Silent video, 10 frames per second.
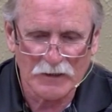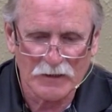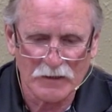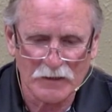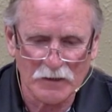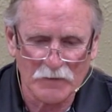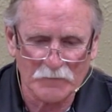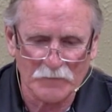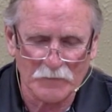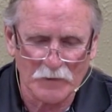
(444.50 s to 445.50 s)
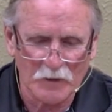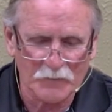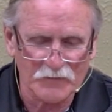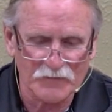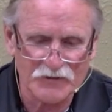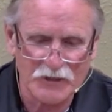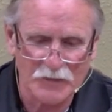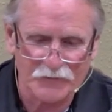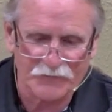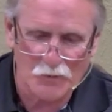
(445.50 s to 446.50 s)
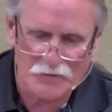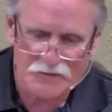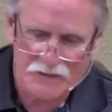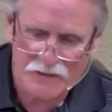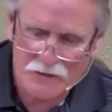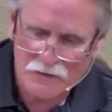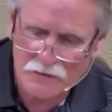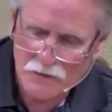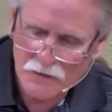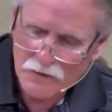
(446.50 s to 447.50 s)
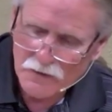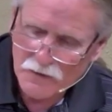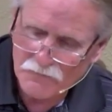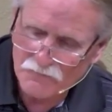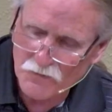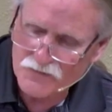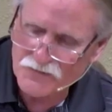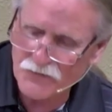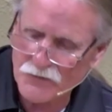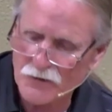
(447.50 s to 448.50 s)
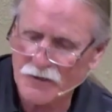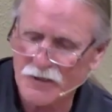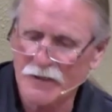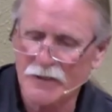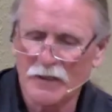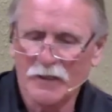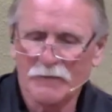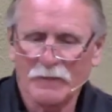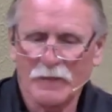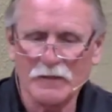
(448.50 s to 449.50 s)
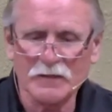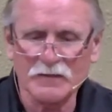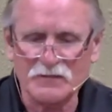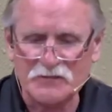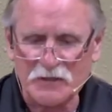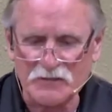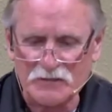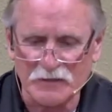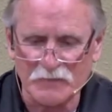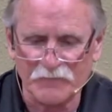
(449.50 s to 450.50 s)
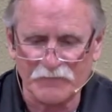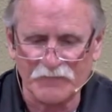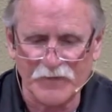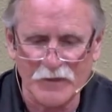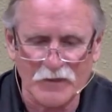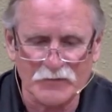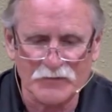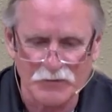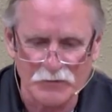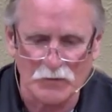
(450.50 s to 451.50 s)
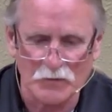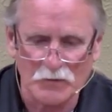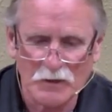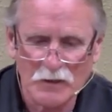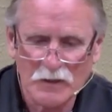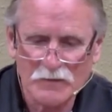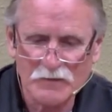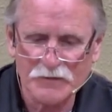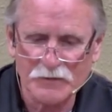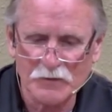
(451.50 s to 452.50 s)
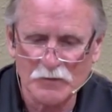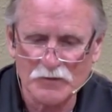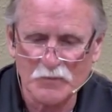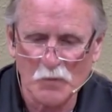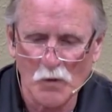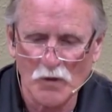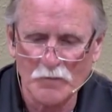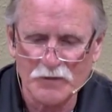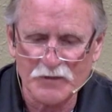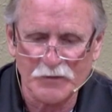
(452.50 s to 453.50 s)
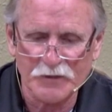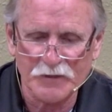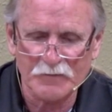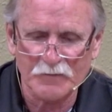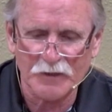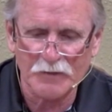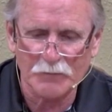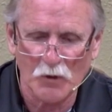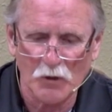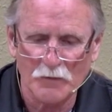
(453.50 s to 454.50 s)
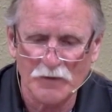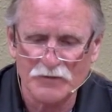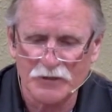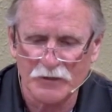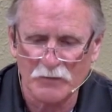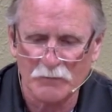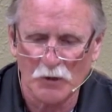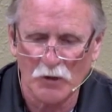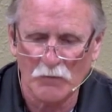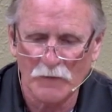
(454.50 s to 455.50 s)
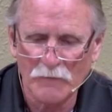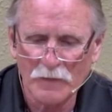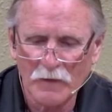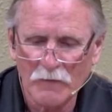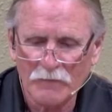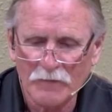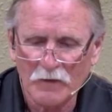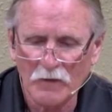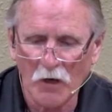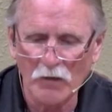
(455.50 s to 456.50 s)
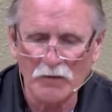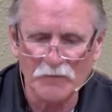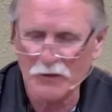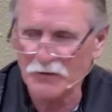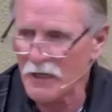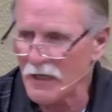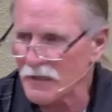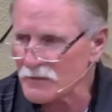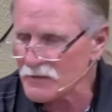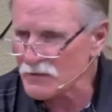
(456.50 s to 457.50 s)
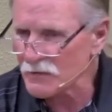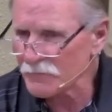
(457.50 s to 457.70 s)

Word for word: um, up in chapter 14, in verse 30, it says it there too that there was war between Rehoboam and Jeroboam all of their days.